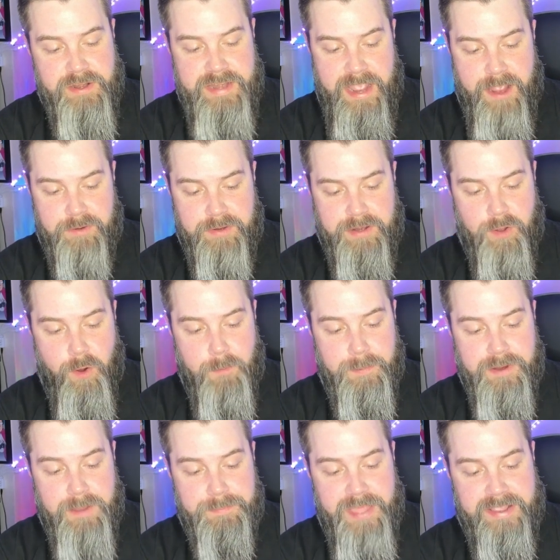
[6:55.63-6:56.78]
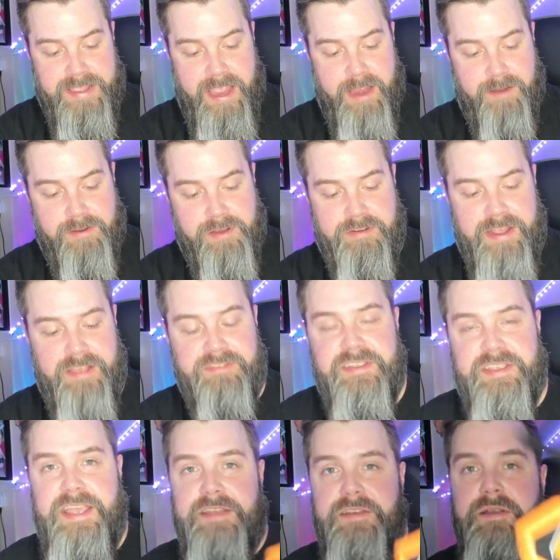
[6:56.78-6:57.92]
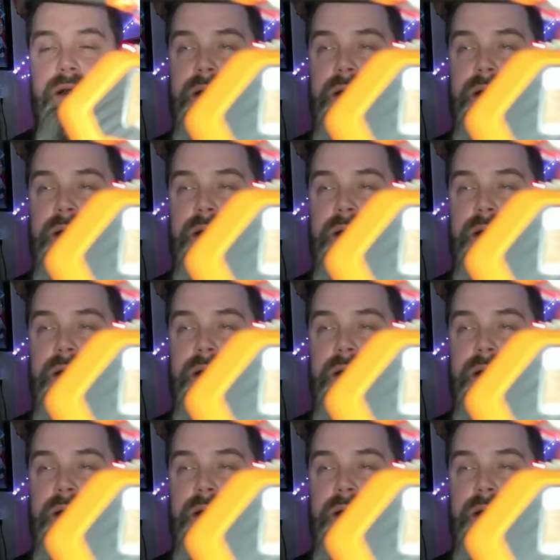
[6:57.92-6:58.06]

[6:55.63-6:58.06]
down and open up that carrier test again,